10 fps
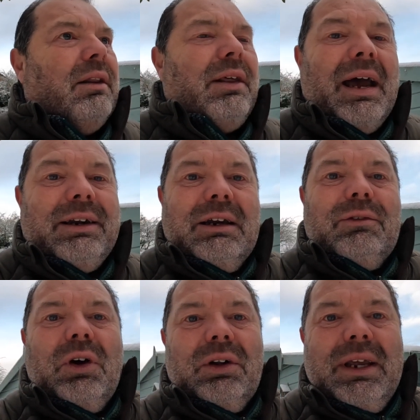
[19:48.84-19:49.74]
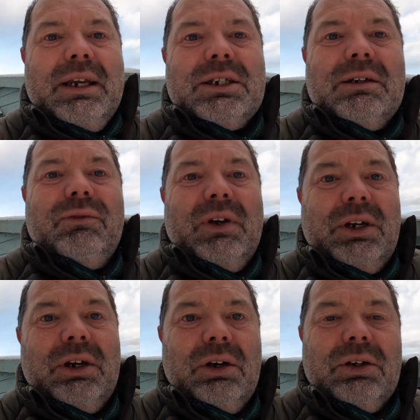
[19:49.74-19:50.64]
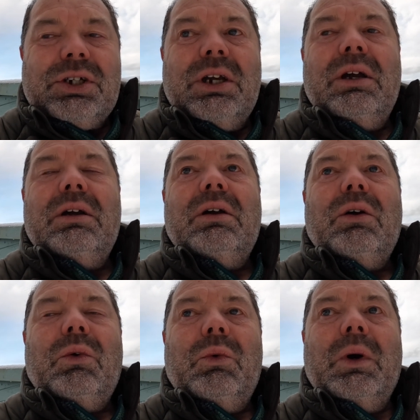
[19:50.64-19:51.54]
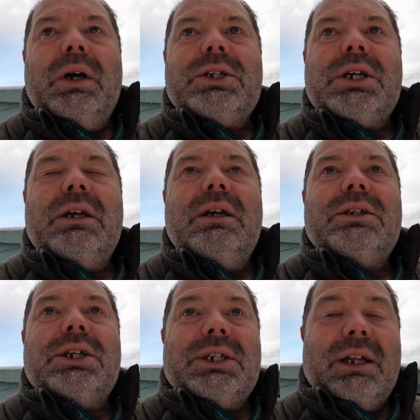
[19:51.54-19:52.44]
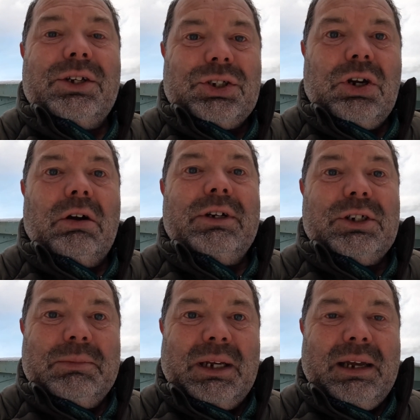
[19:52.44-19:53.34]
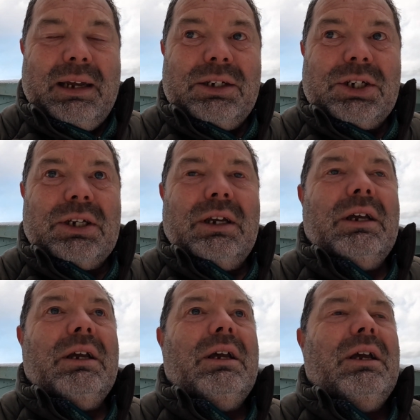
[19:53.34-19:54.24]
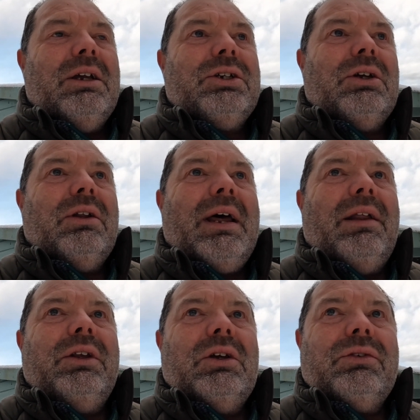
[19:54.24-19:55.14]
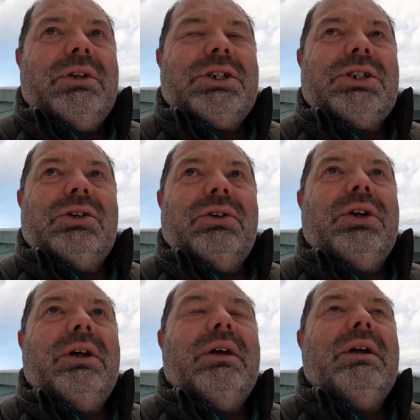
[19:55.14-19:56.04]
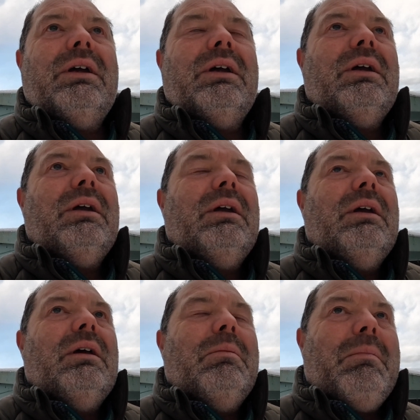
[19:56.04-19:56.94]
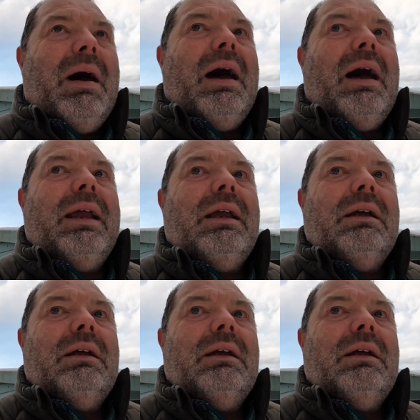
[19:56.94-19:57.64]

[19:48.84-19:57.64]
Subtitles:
the idea of all these videos was to tell the story to my kids so that they understood my